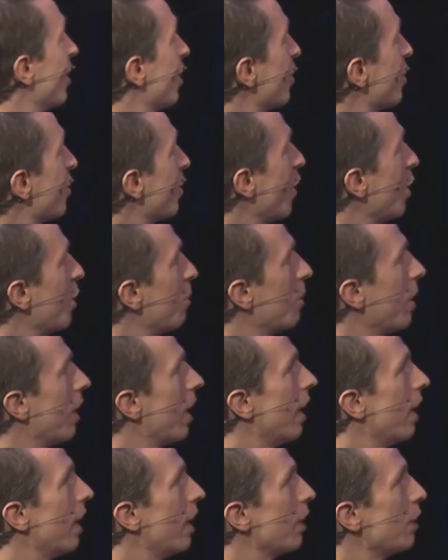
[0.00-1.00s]

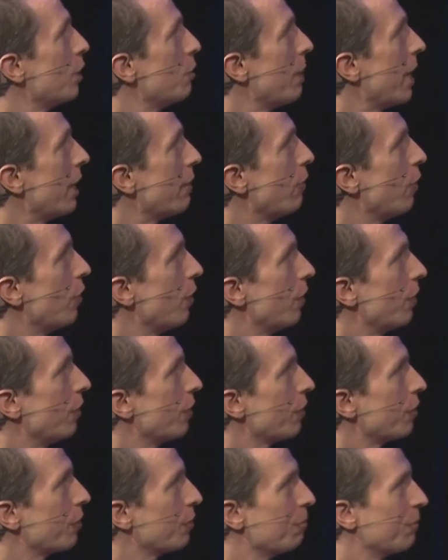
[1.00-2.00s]
So you may have heard
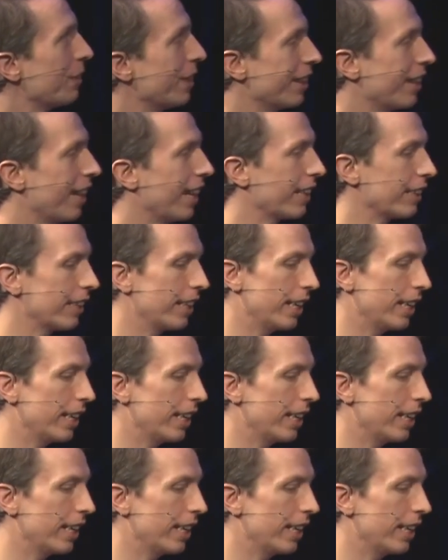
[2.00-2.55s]
something like